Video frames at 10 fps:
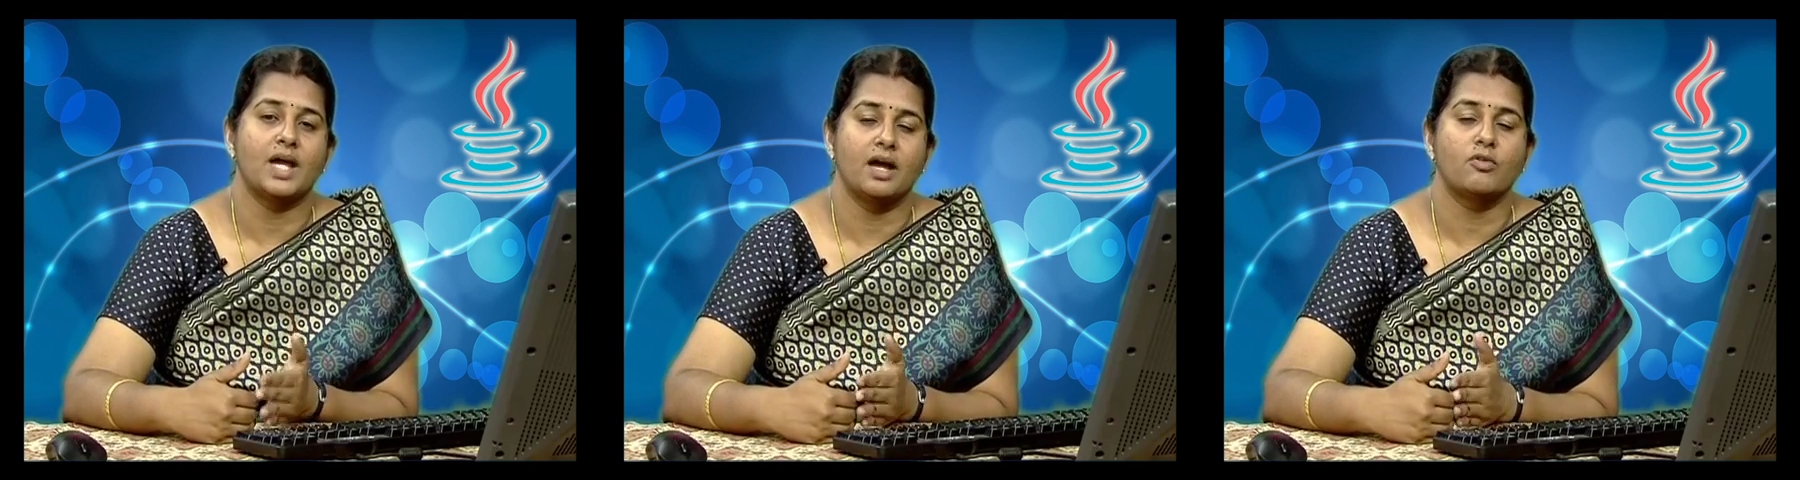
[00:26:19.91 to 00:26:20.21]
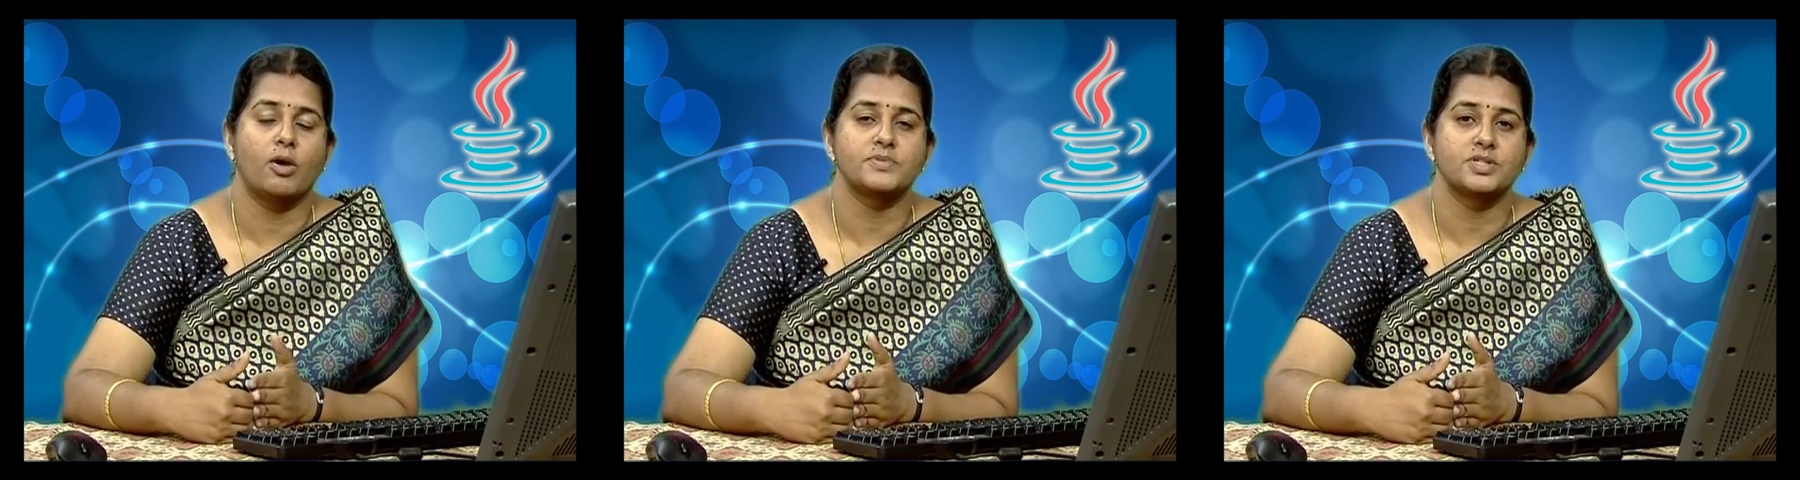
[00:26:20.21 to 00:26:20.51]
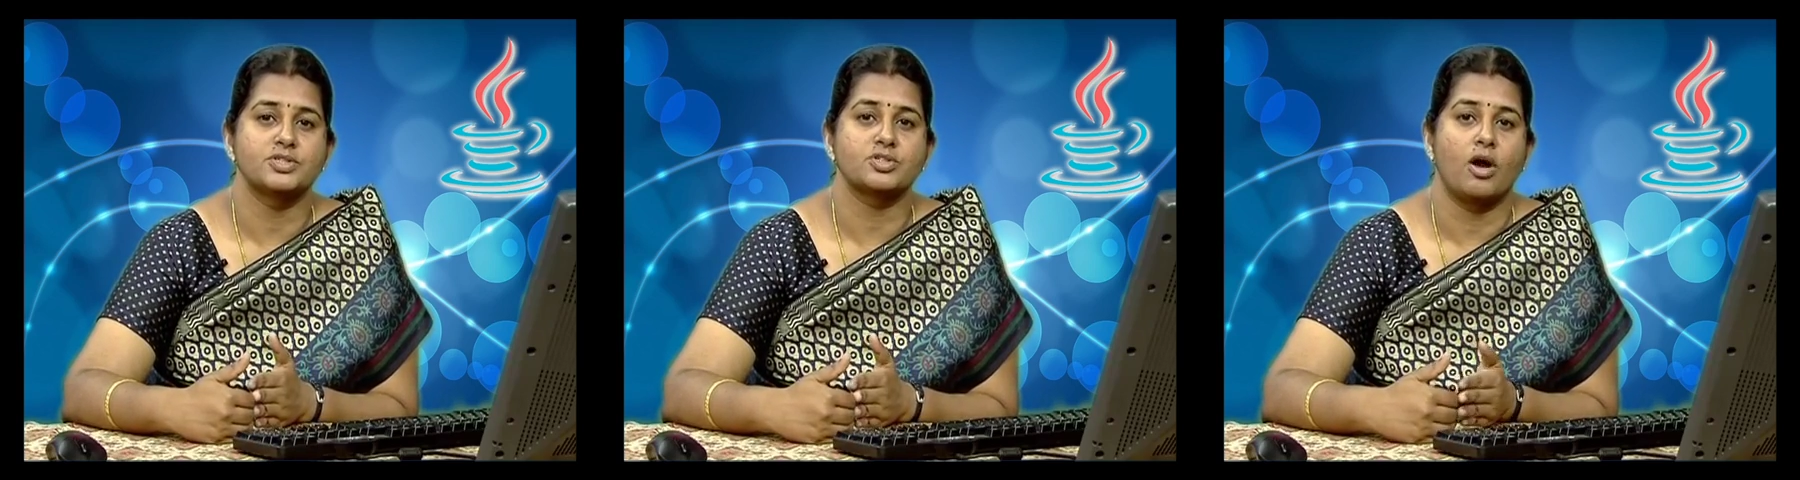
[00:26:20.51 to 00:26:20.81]
we have
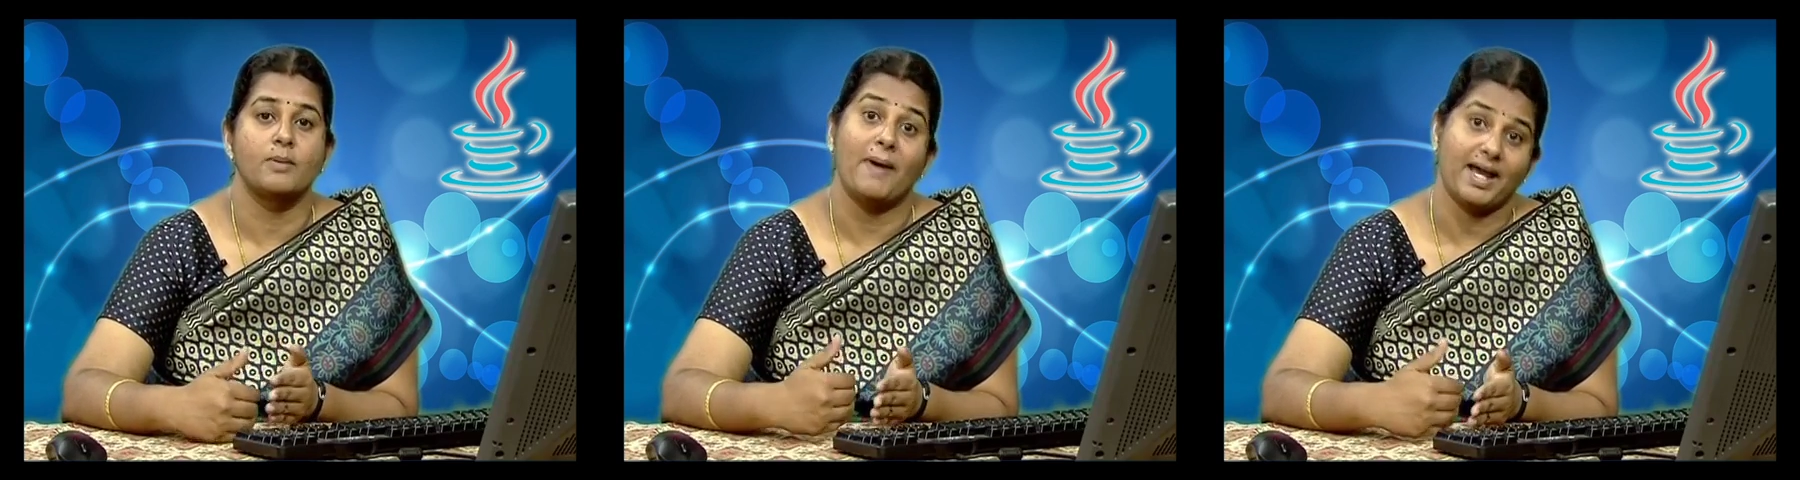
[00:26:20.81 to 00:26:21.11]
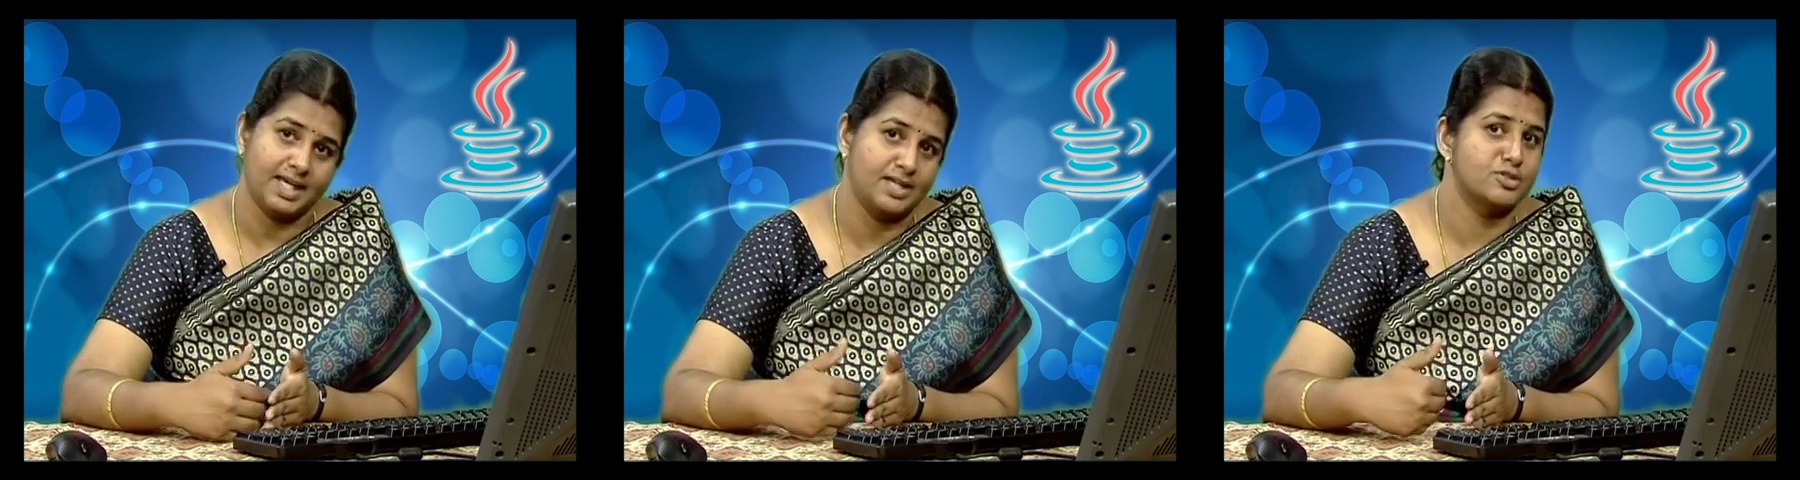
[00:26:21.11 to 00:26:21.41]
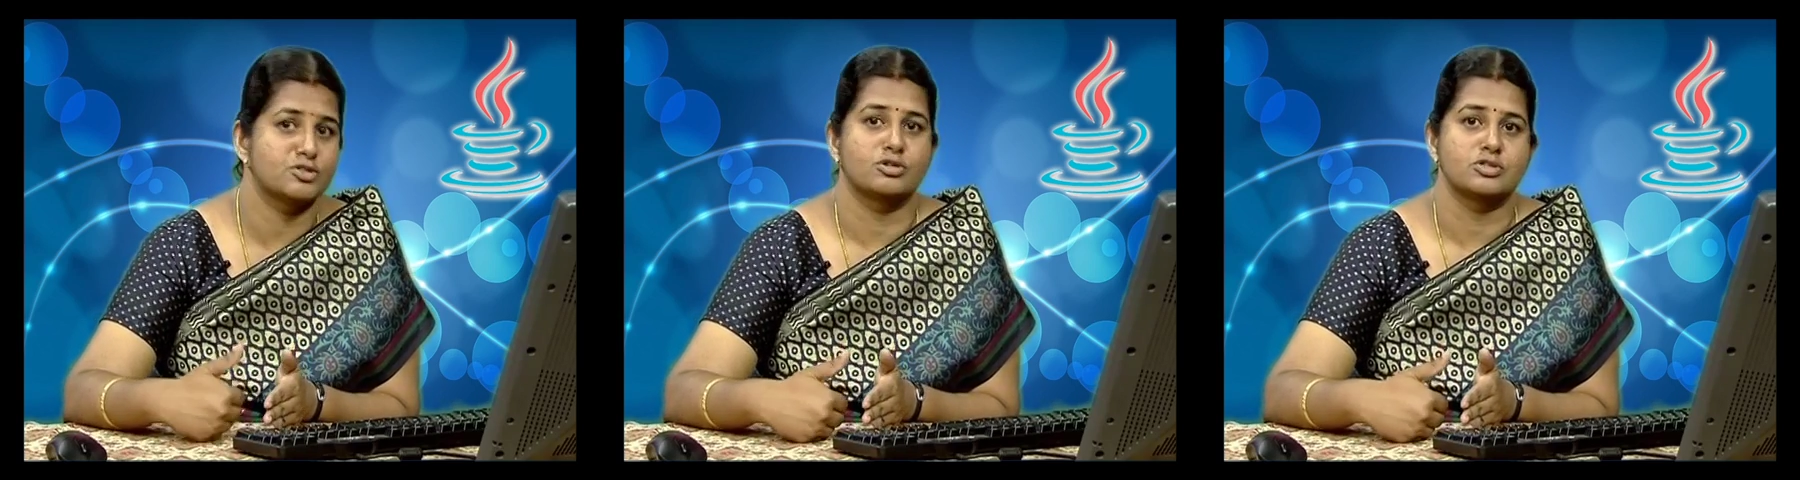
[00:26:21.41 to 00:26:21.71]
options called
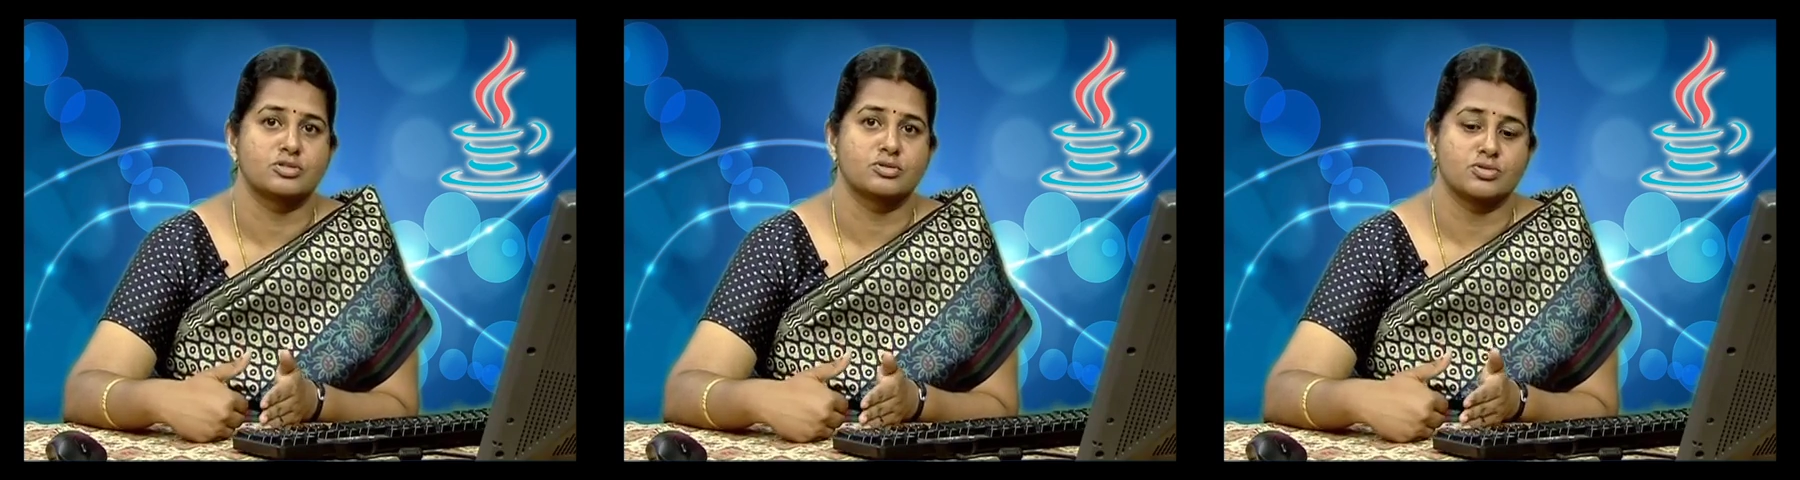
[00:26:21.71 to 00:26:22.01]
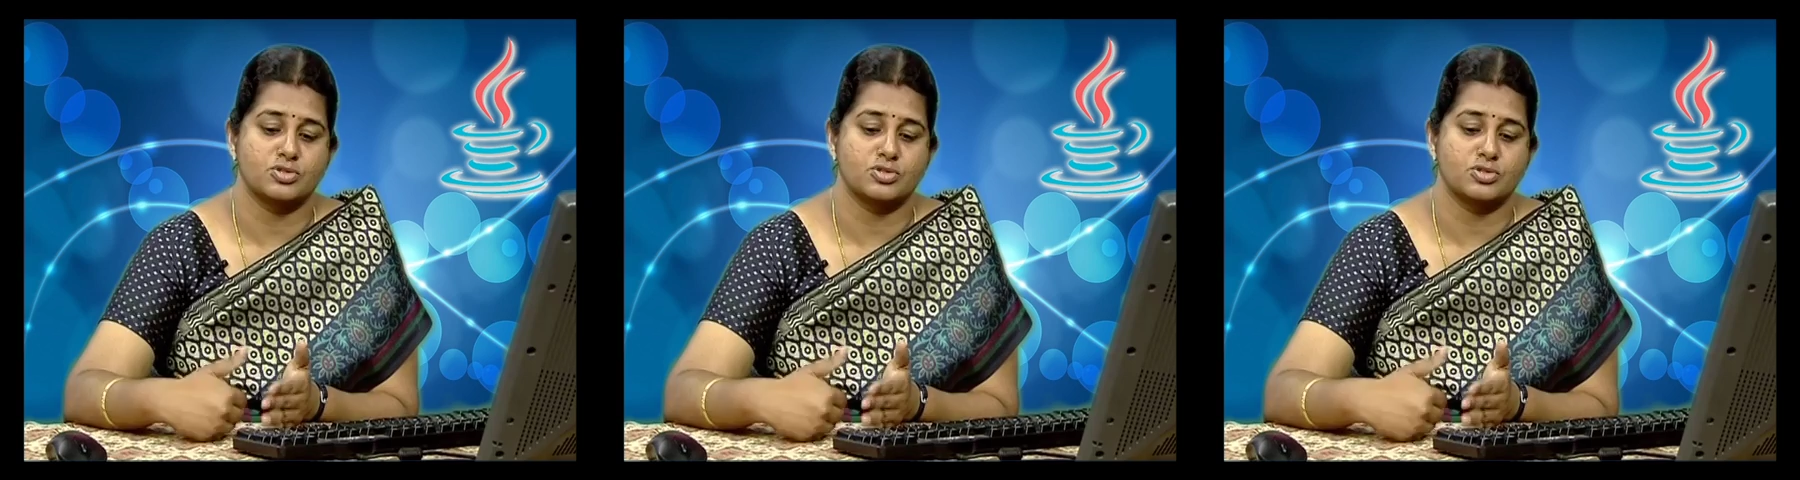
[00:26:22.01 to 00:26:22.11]
packages also